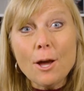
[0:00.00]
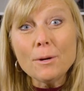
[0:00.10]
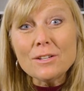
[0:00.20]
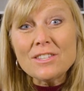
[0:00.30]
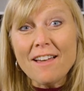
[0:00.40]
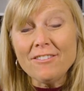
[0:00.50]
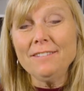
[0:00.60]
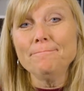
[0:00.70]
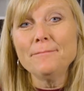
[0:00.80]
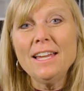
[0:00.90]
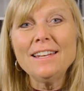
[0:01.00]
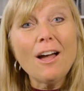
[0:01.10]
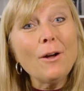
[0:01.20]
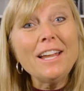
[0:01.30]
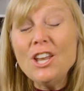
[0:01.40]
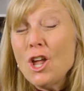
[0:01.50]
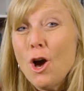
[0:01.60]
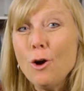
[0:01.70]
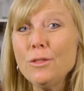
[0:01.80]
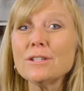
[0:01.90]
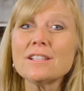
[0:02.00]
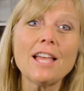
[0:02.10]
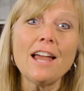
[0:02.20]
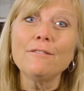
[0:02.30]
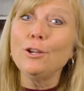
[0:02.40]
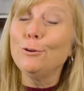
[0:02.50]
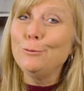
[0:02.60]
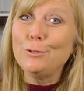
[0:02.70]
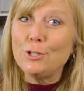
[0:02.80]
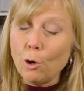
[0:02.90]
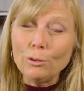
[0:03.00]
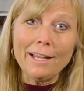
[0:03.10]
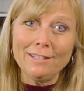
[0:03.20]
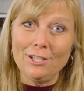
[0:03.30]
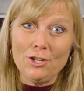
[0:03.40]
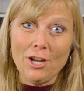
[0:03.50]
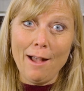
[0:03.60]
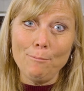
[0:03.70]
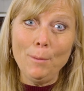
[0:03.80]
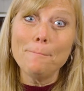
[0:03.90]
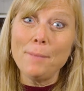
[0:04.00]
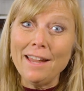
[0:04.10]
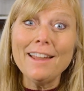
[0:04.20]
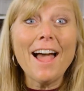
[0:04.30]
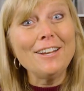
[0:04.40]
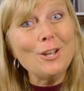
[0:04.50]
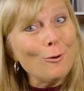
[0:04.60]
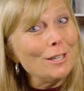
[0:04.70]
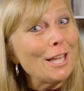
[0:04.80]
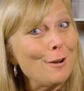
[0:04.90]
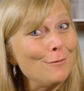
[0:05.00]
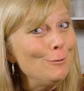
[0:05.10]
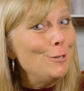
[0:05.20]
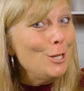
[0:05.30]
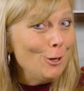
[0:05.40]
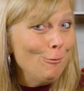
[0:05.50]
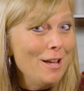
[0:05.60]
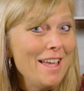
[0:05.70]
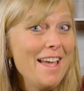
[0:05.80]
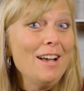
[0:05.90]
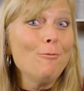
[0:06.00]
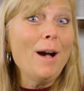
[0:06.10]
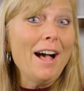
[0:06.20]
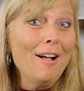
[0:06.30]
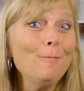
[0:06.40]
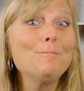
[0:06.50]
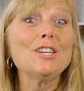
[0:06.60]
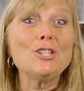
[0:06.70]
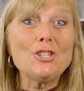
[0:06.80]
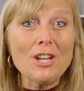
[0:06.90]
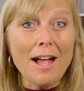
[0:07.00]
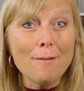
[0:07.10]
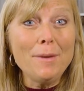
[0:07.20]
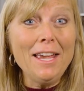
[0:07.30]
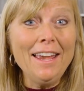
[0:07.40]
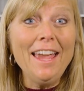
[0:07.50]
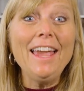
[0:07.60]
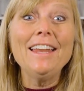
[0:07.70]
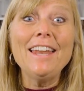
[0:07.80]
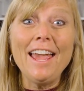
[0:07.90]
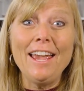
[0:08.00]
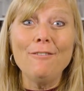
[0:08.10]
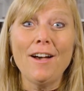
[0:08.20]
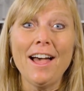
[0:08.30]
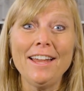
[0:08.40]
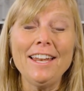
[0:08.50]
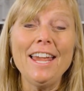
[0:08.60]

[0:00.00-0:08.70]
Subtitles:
Number 7. Now I know there's a lot of you who don't like to shop, but I know a lot of you do. Well, the shopping in Avon